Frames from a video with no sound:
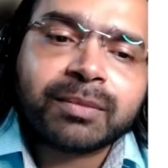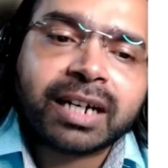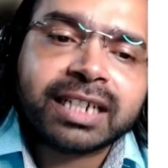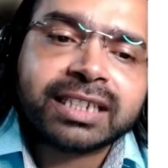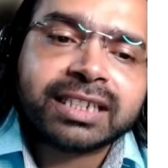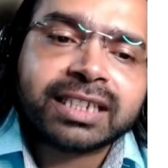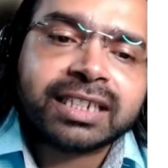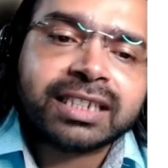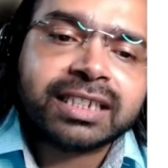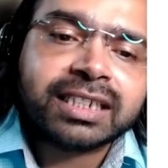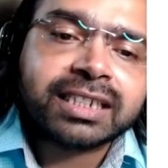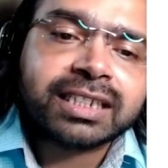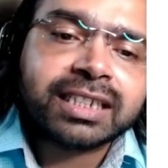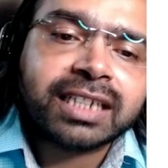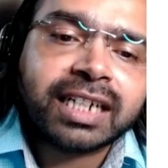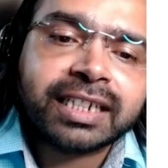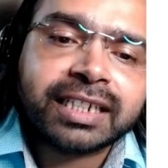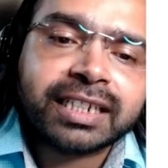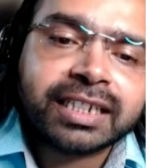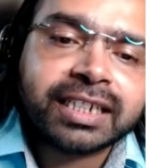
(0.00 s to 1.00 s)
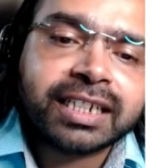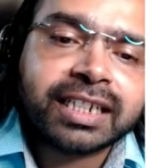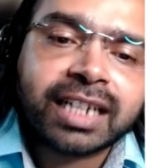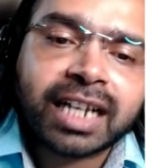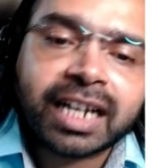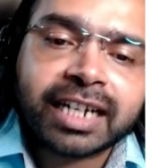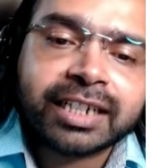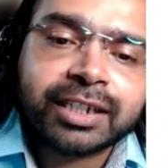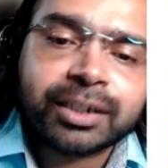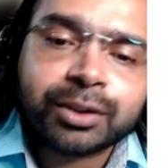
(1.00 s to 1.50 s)
by changing the entity
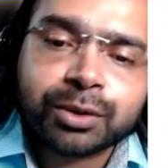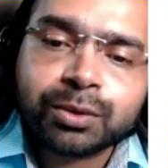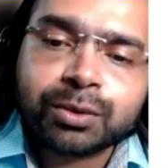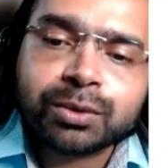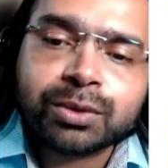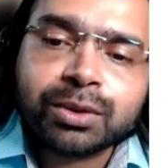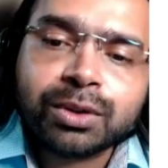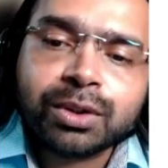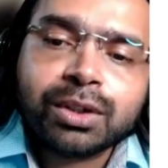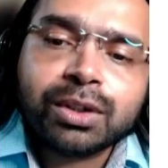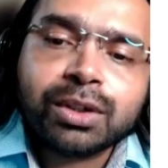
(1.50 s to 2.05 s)
line to